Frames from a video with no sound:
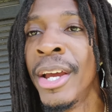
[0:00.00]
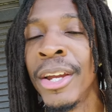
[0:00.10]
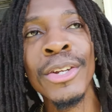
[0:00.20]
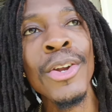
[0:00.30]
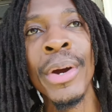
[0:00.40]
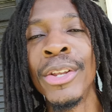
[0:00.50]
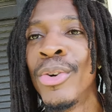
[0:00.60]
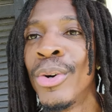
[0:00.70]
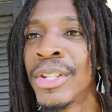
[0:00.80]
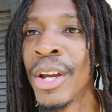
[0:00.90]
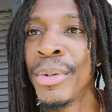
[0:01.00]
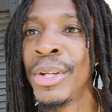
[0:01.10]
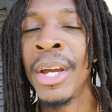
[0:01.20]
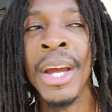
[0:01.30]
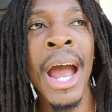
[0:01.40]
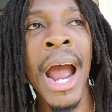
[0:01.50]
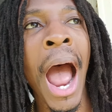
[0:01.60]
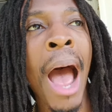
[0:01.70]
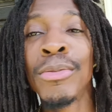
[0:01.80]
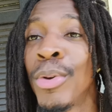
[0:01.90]
You know, and you go tell me
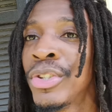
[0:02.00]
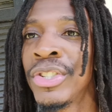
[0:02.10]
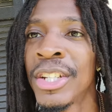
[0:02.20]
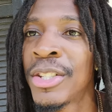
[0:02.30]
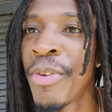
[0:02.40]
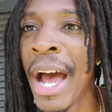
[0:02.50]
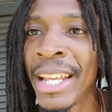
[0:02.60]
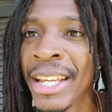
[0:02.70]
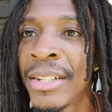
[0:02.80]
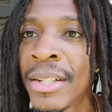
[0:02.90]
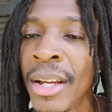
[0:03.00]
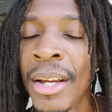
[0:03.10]
I'm supposed to justify this?